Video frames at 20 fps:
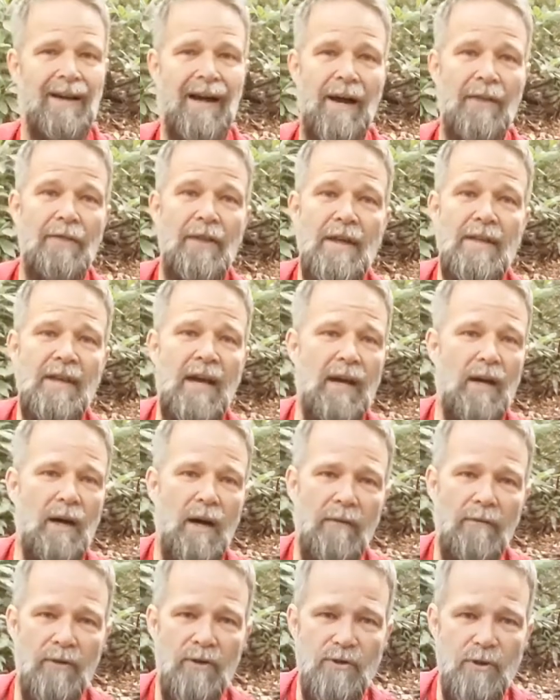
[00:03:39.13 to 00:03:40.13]
I think that
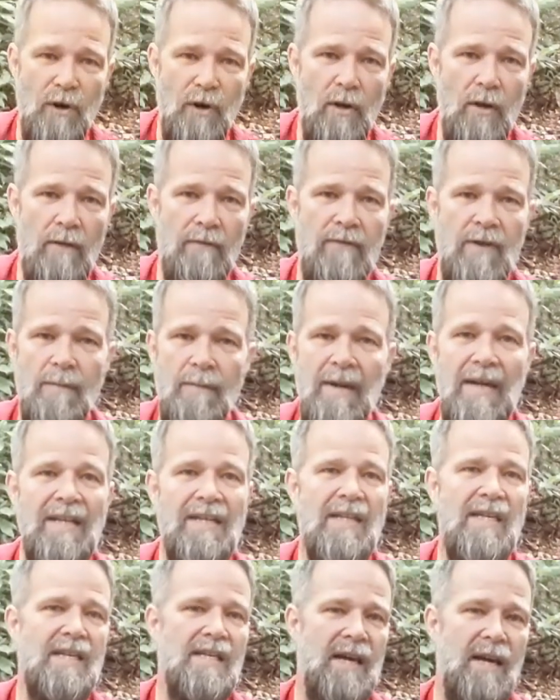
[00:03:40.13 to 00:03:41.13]
covers all of the
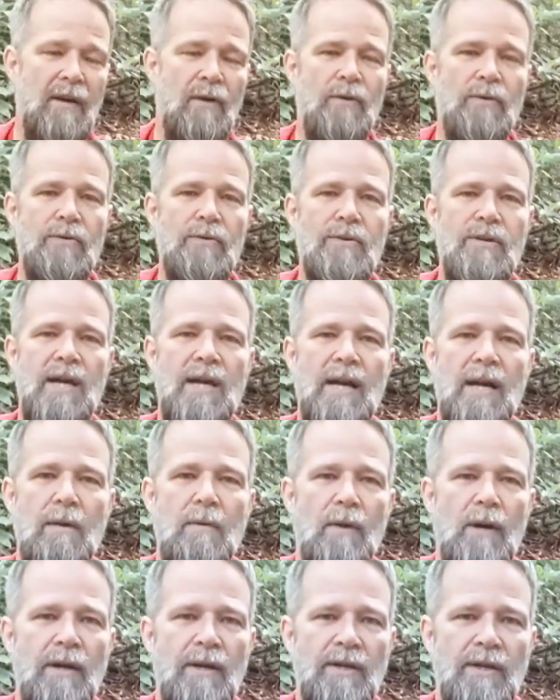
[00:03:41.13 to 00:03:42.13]
big details that I
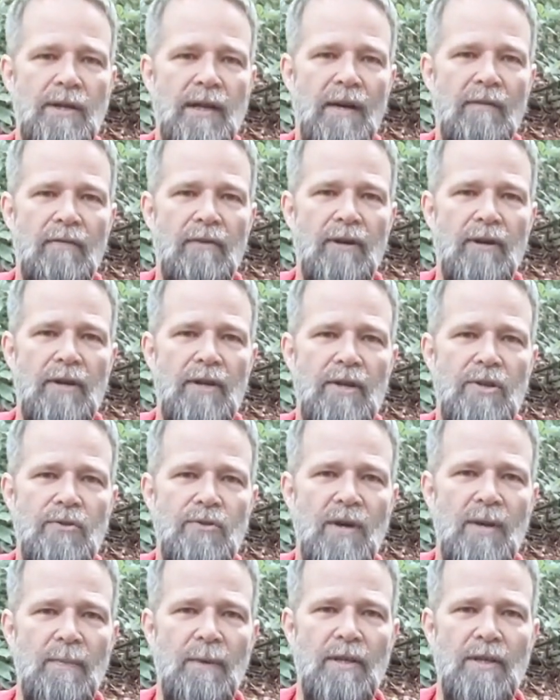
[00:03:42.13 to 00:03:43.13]
wanted to cover in this
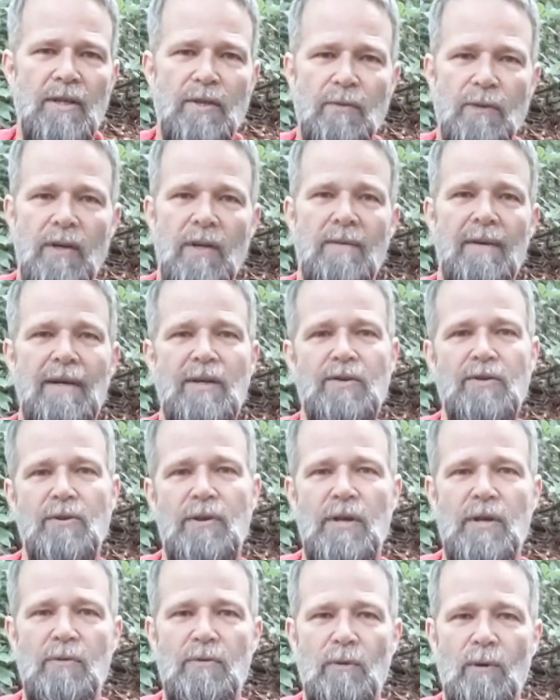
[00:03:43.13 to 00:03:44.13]
trip. I just wanted to make sure
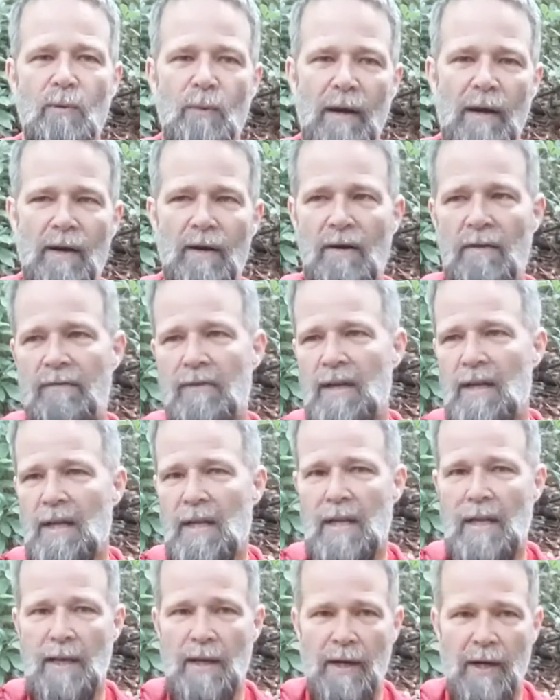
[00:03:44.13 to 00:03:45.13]
that you were aware of
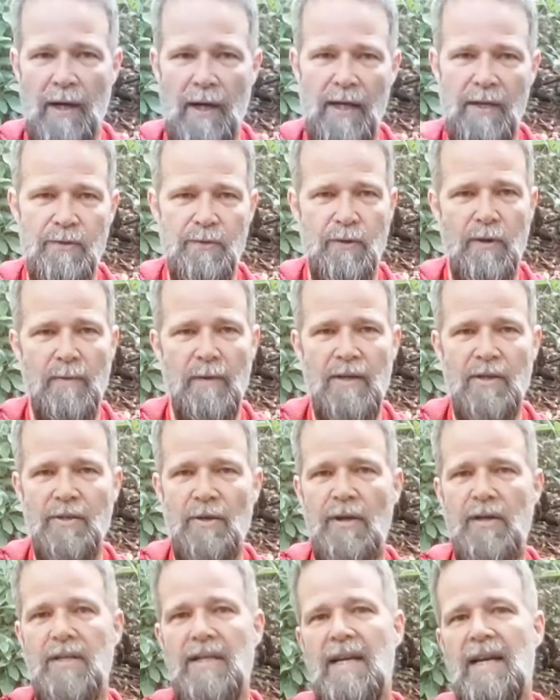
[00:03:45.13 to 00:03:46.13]
sort of my
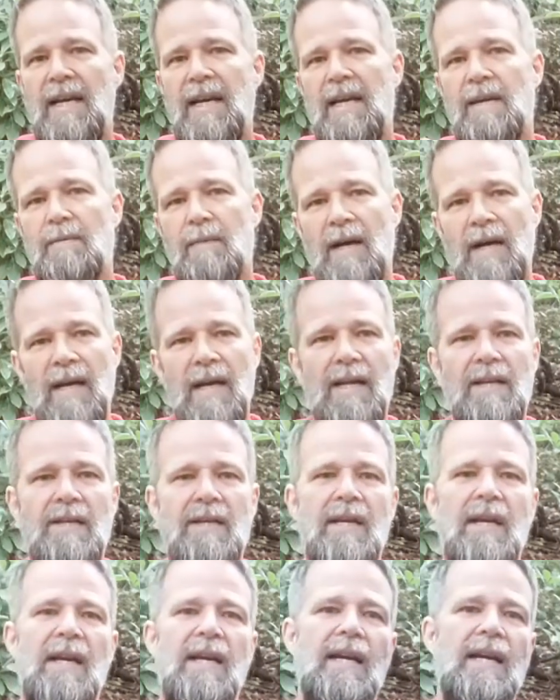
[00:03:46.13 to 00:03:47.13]
start date, my
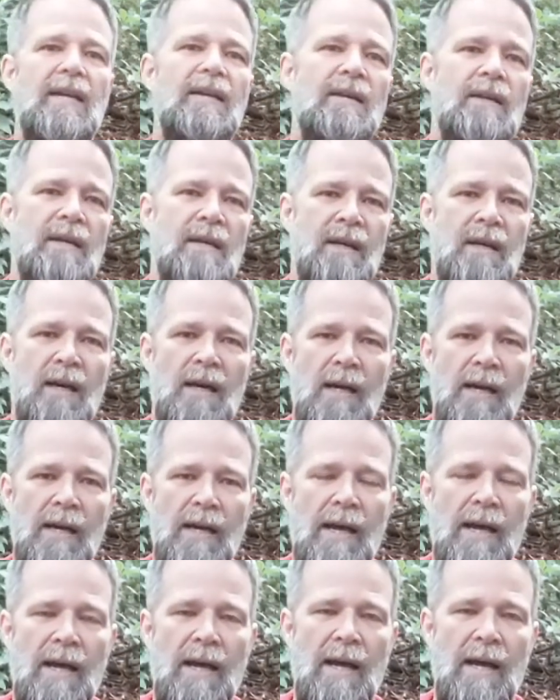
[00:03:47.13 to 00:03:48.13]
end date,
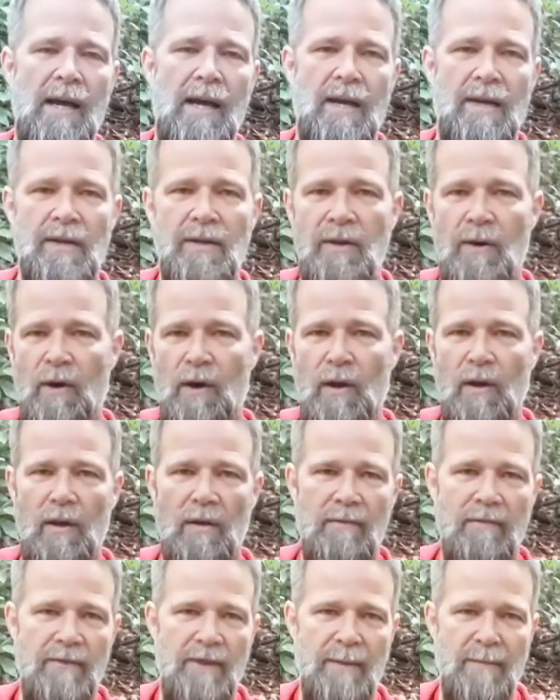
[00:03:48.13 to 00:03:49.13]
and all
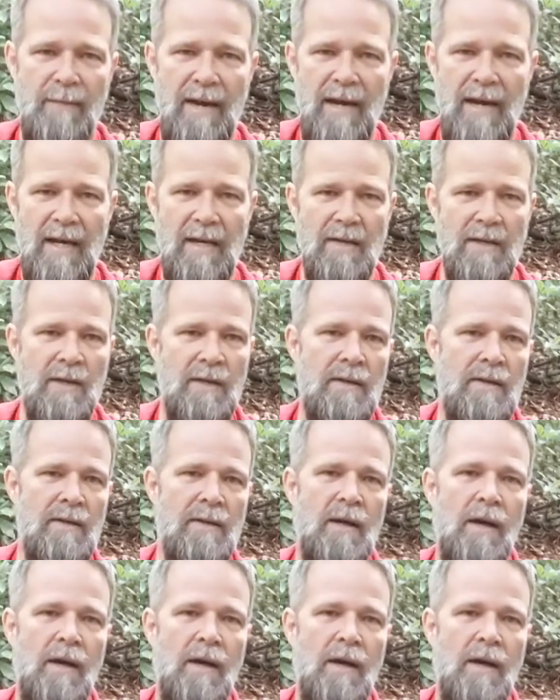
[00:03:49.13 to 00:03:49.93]
of the main